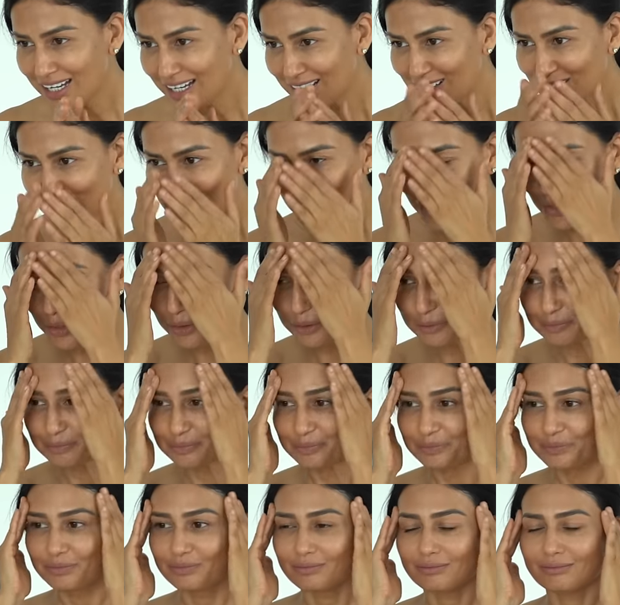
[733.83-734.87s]
So
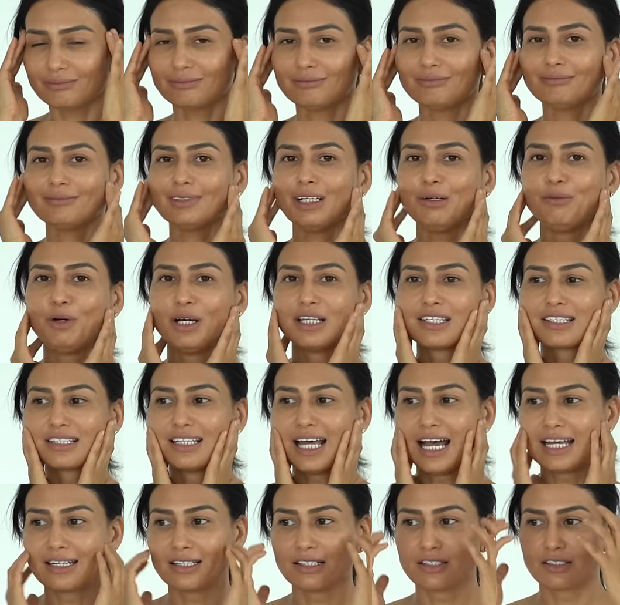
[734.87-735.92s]
once
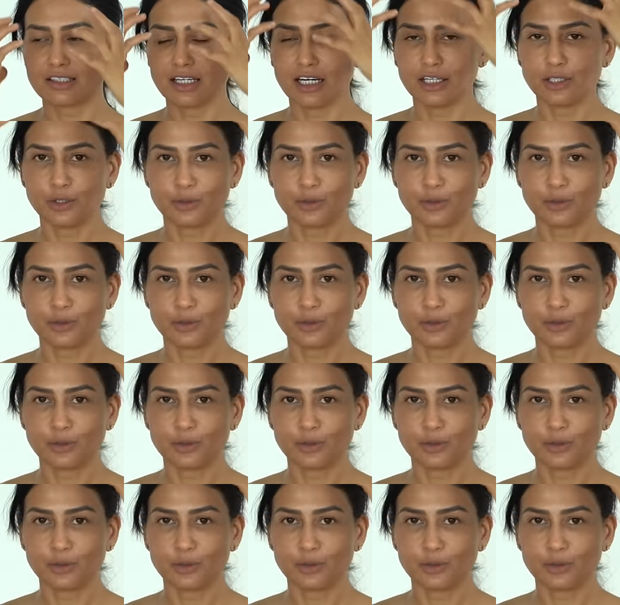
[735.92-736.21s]
that is done,